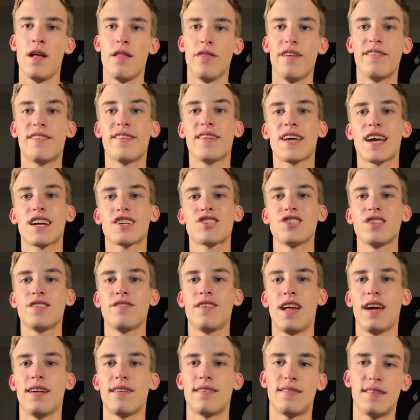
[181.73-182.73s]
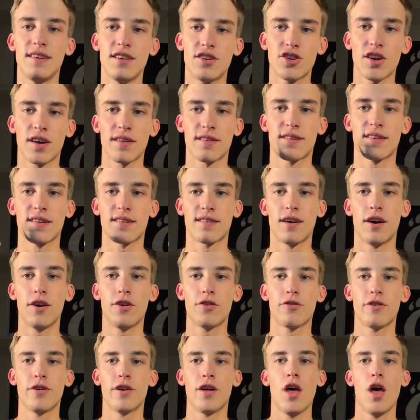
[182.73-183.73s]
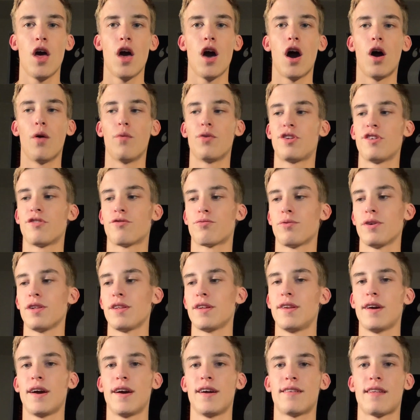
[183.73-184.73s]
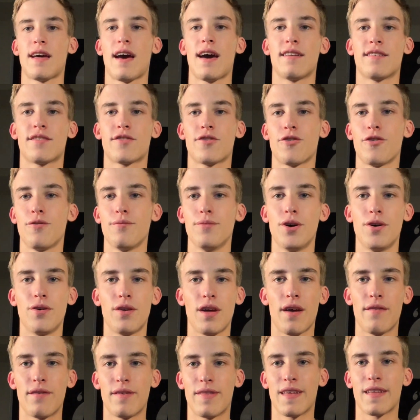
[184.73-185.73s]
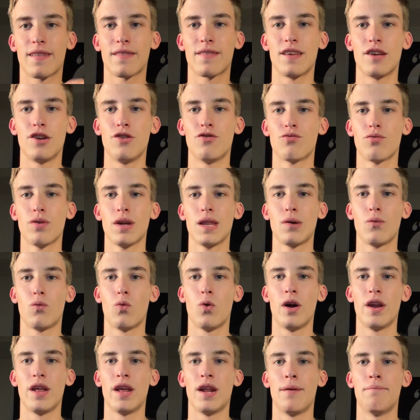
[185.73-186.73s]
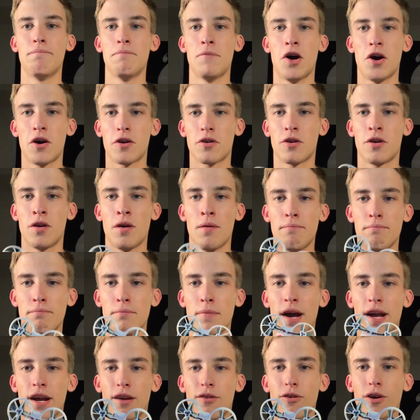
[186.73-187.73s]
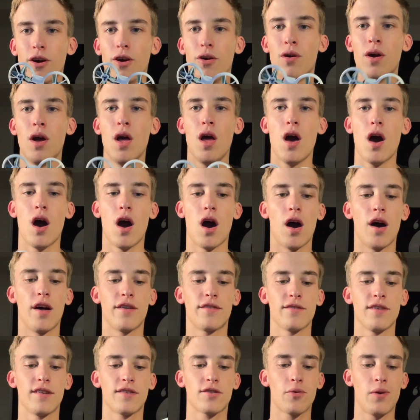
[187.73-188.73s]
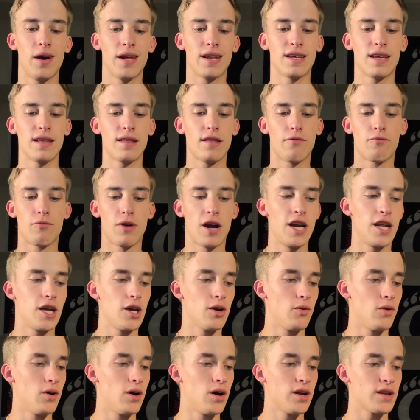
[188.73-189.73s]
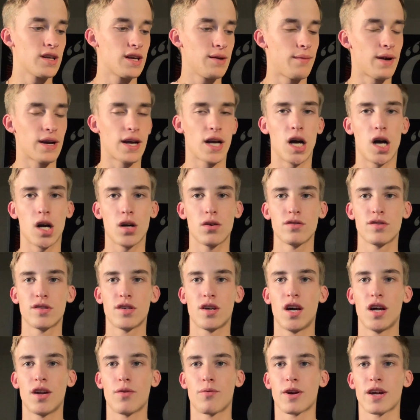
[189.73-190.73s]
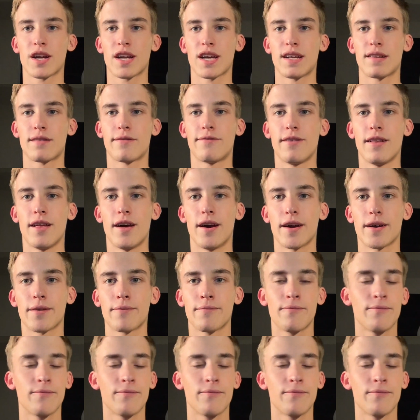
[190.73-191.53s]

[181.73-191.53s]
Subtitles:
This thing actually even has D-Shot 600, which is really nice. It has turtle mode, everything that you'd really want in a modern micro. So let's go ahead and get the radio on, get my goggles on, and we're gonna get flying.